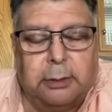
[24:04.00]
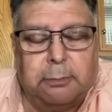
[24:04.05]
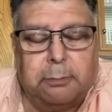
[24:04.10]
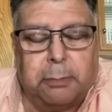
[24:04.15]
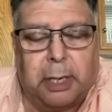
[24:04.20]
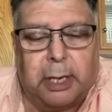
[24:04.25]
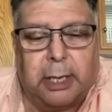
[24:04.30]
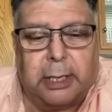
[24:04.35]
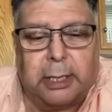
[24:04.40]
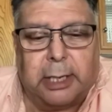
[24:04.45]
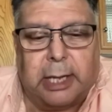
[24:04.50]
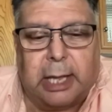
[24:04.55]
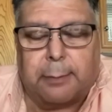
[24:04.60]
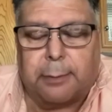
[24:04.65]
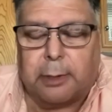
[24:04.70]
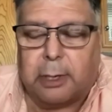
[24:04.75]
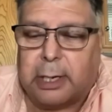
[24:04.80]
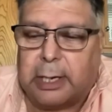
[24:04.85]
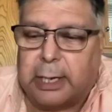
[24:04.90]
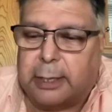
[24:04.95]
my
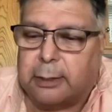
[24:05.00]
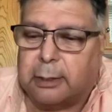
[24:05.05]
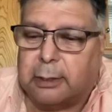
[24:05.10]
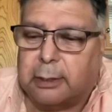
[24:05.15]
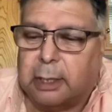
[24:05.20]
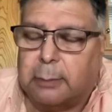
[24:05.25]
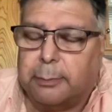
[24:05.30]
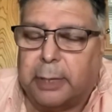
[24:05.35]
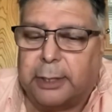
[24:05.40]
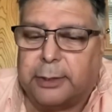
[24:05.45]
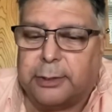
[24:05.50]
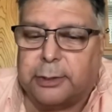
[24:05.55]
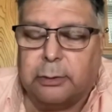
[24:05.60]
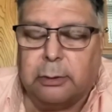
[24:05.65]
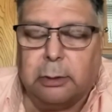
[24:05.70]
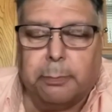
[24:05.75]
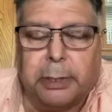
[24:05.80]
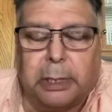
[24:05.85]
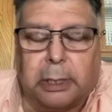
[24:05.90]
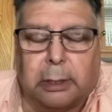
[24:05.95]
hammer handle on my
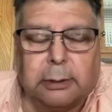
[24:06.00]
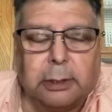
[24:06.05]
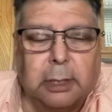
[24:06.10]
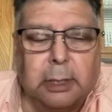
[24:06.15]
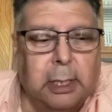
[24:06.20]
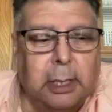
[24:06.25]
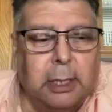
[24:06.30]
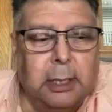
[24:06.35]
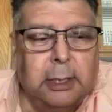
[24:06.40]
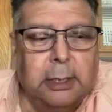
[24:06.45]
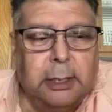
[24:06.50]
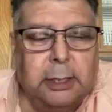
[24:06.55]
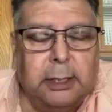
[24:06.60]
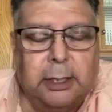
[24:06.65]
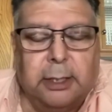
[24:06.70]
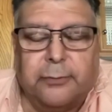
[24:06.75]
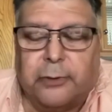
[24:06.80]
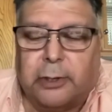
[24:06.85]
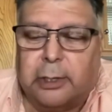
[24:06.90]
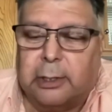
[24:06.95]
tool belt
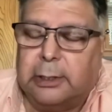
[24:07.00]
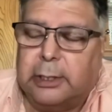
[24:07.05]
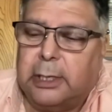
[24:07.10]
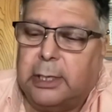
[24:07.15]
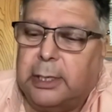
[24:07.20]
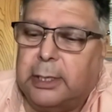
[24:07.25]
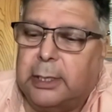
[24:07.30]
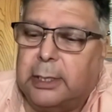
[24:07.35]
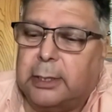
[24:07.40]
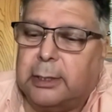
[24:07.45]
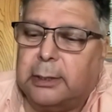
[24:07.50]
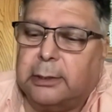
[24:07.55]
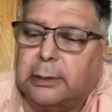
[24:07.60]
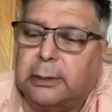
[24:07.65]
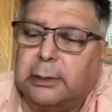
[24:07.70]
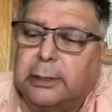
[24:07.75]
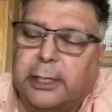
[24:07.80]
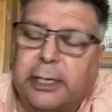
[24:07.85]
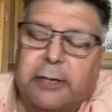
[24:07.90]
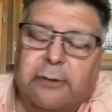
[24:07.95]
inadvertently hit a
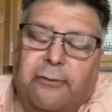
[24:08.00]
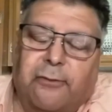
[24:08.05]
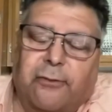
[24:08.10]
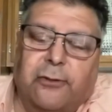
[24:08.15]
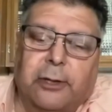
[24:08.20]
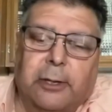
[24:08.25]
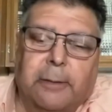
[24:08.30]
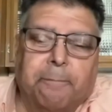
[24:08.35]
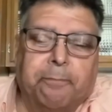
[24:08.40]
leaf